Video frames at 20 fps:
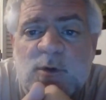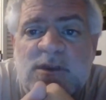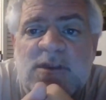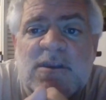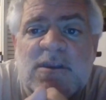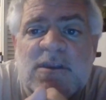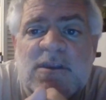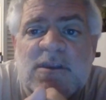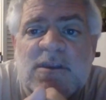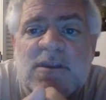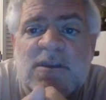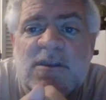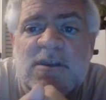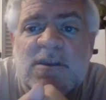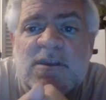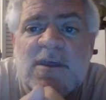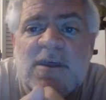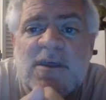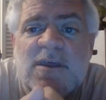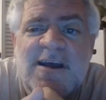with
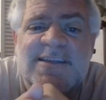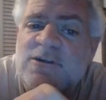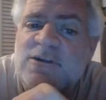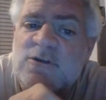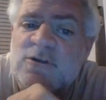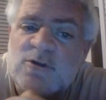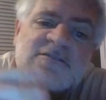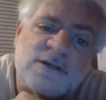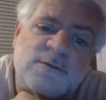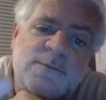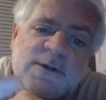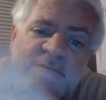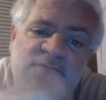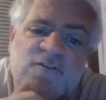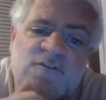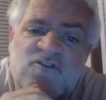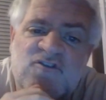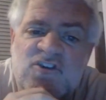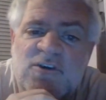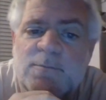they, they do charge
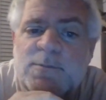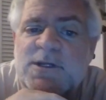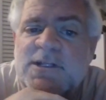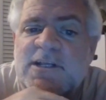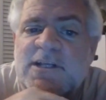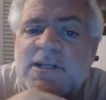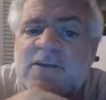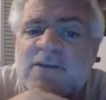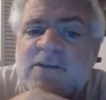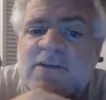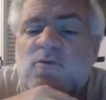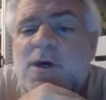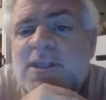a little bit for shipping.